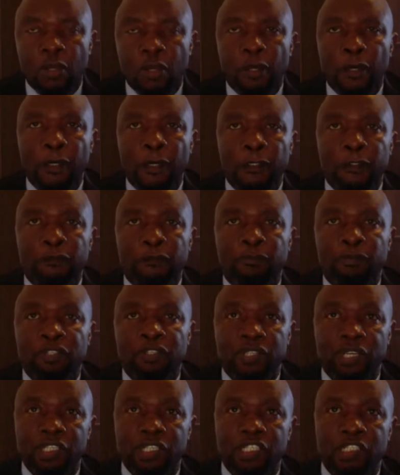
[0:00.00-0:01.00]
to
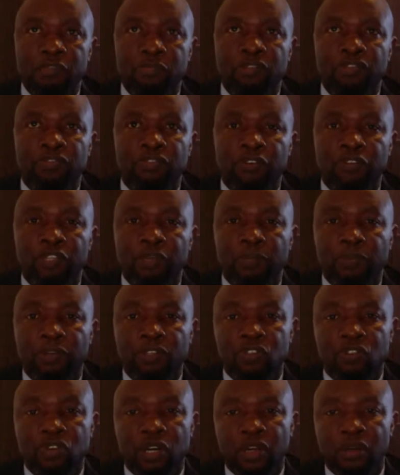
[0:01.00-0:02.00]
present it before the
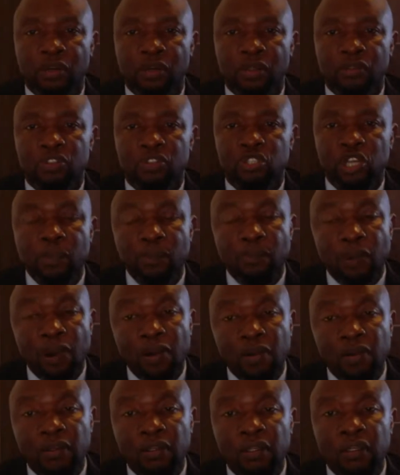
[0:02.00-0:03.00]
pretrial
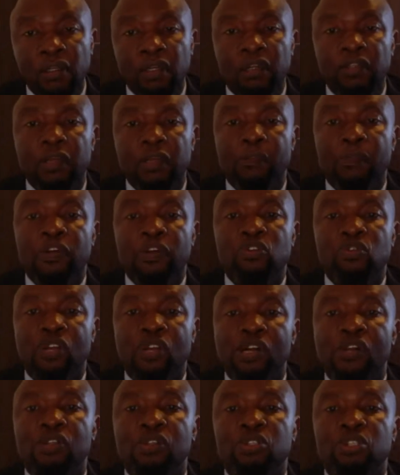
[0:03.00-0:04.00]
chamber. The
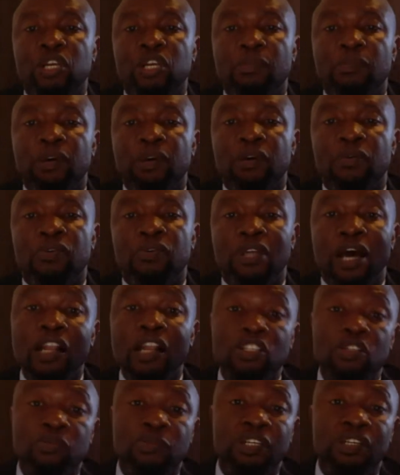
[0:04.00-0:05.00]
pretrial chamber would
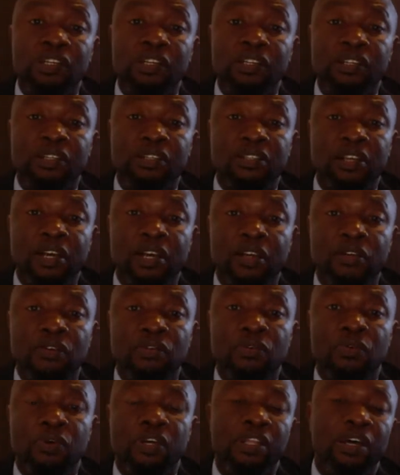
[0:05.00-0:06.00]
ultimately decide
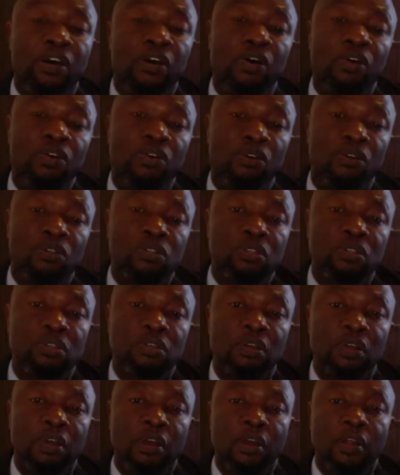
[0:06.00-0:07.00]
whether or not
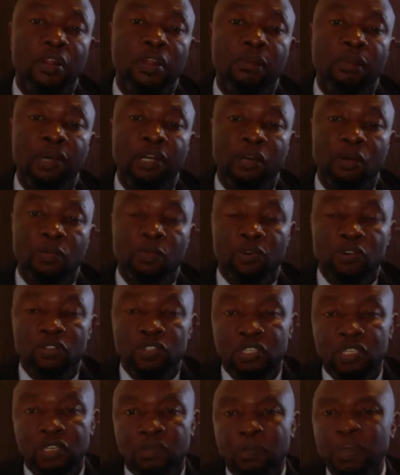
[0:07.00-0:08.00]
the matter will
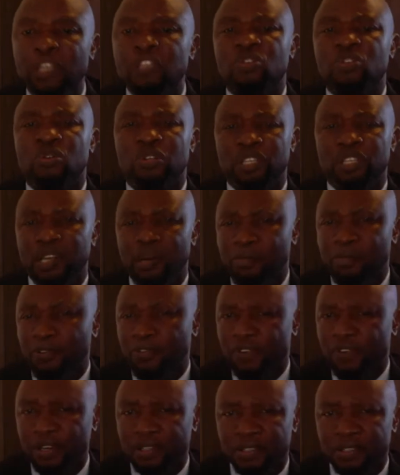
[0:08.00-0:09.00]
proceed based on a number
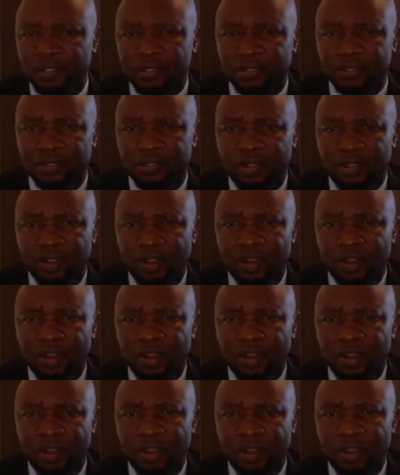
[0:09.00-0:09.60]
of factors,